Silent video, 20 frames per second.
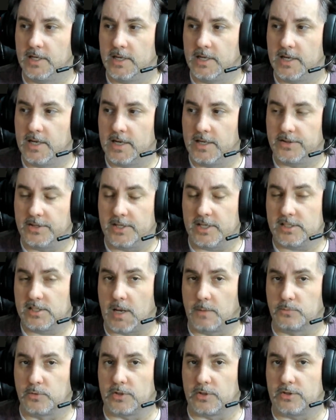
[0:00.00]
This
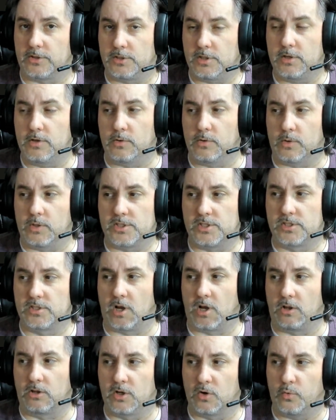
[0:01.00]
comes with 2
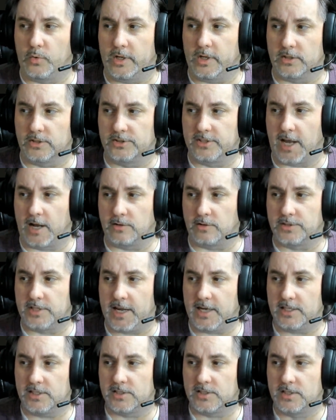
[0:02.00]
Skulker wheeled scout
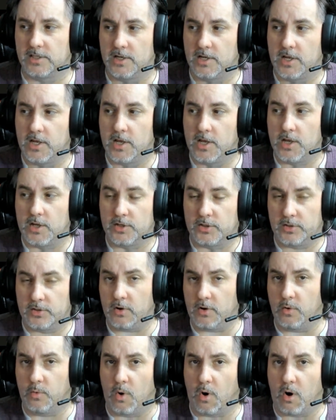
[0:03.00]
tanks,
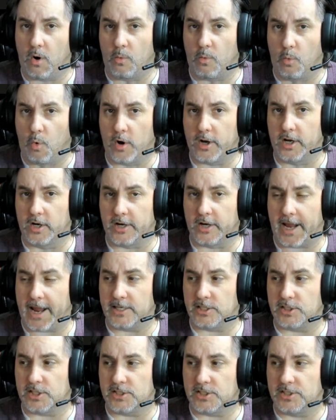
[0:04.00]
2 Warrior
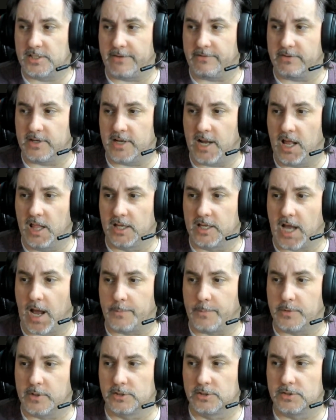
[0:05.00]
H7
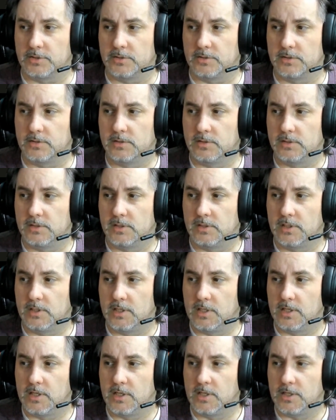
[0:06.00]
helicopters,
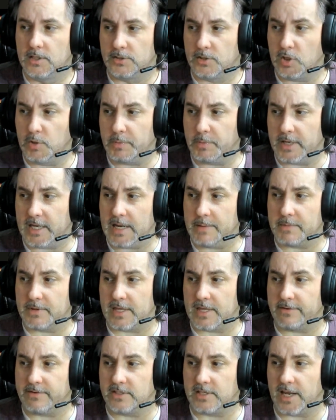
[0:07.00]
2 Behemoth
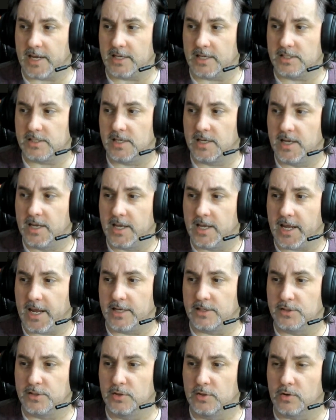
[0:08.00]
heavy tanks, and
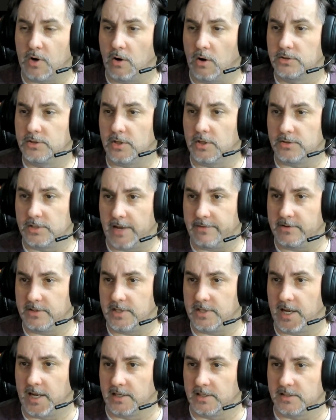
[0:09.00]
2 Ontos heavy
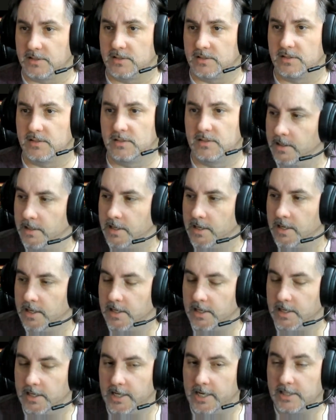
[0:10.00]
tanks.
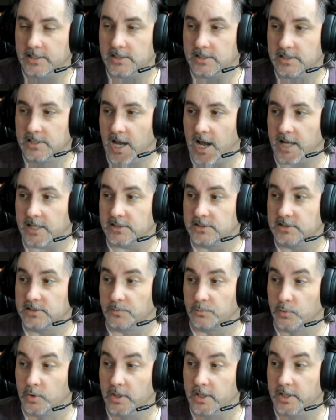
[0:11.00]
It's got some
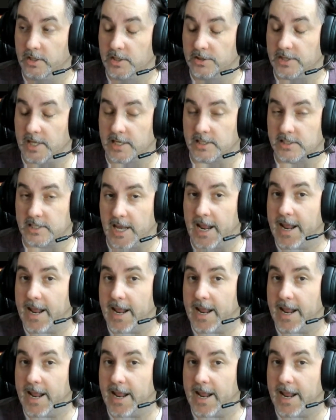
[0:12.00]
really good things. And